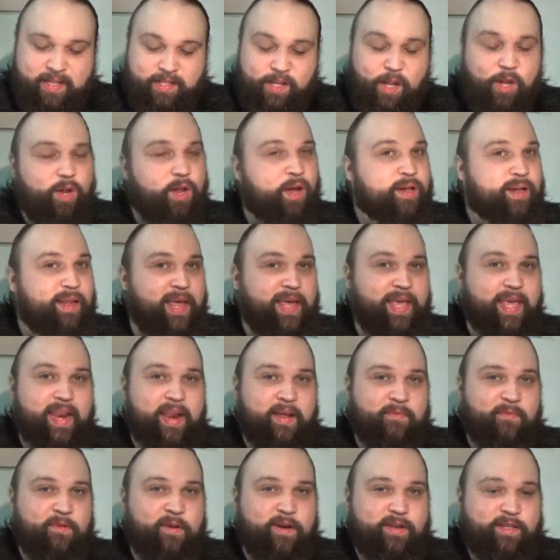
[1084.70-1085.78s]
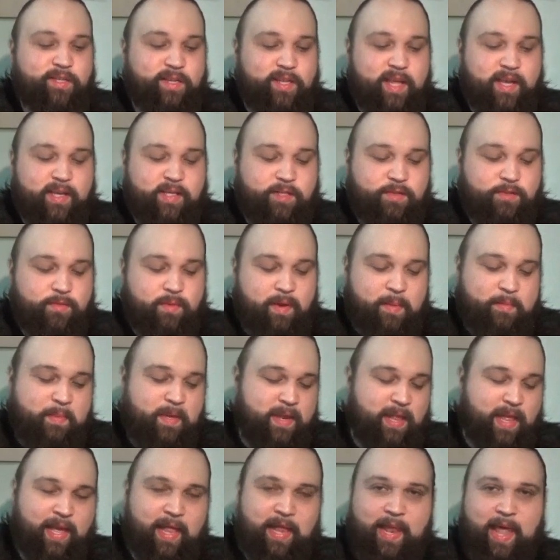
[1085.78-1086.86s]
yeah. It doesn't look like it at first. You're
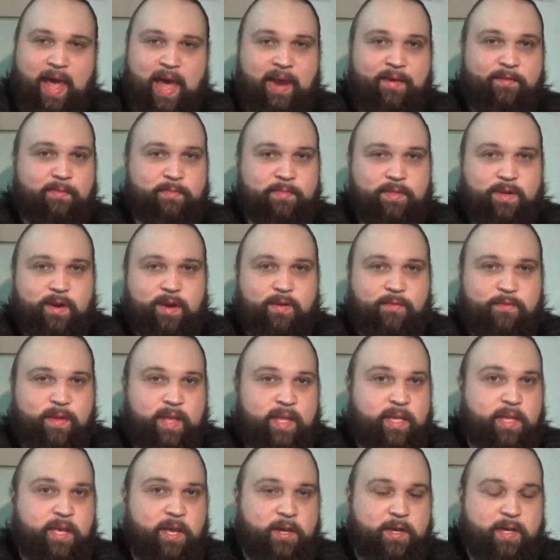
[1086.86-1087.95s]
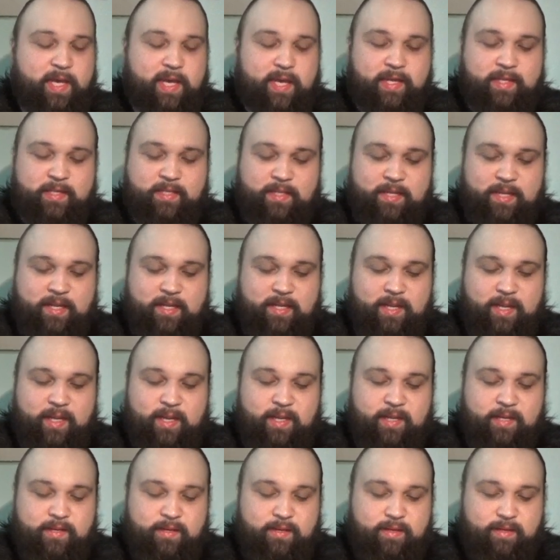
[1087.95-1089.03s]
like two. I mean, like a lot of them start off with like young
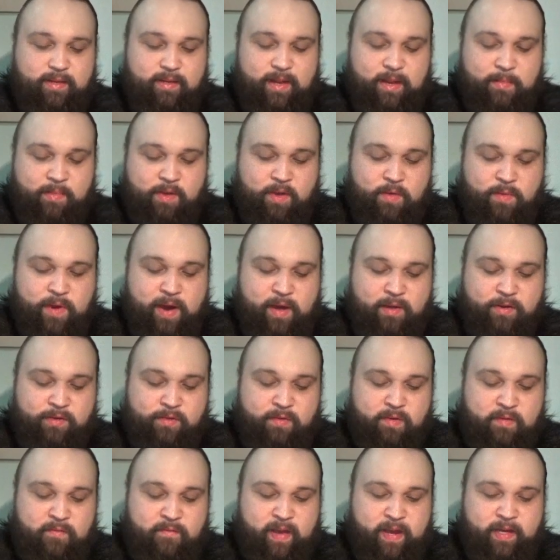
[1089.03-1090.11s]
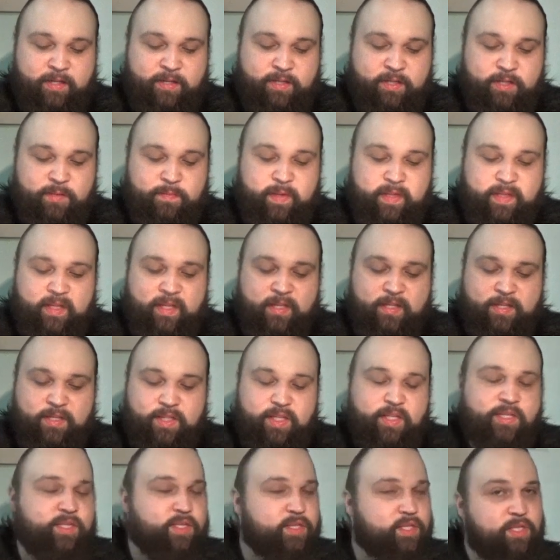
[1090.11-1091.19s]
kids and and them going out and doing
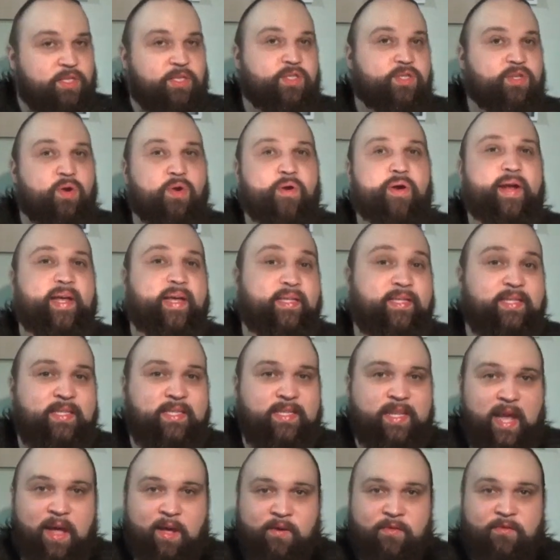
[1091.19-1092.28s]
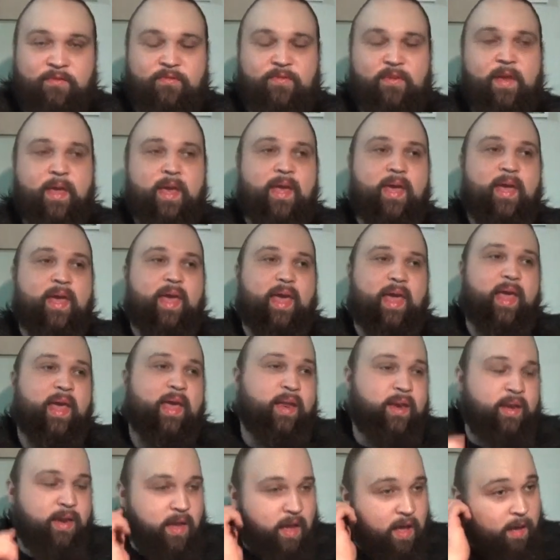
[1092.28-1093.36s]
adventures. But this this this story
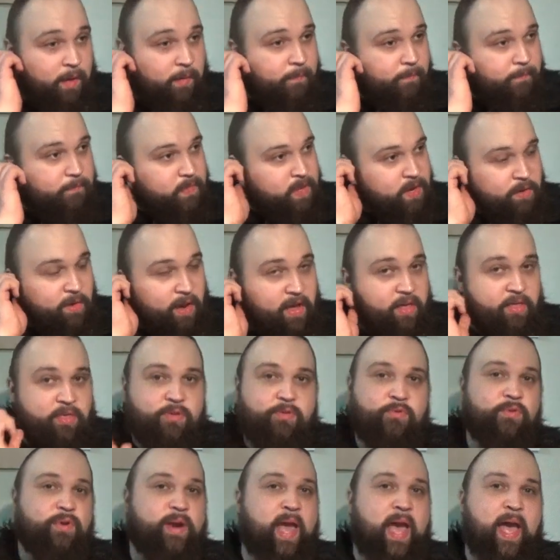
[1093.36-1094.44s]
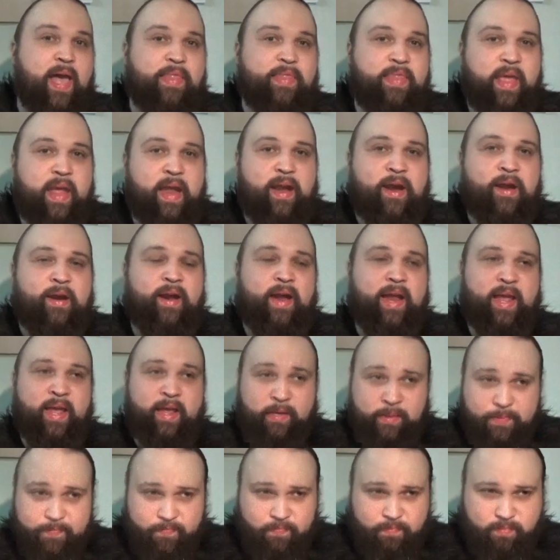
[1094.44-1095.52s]
itself, and um, you know, I threw it on
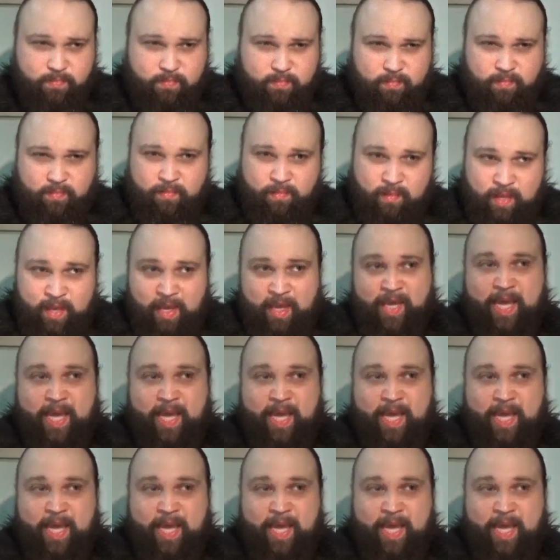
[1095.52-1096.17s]
there, and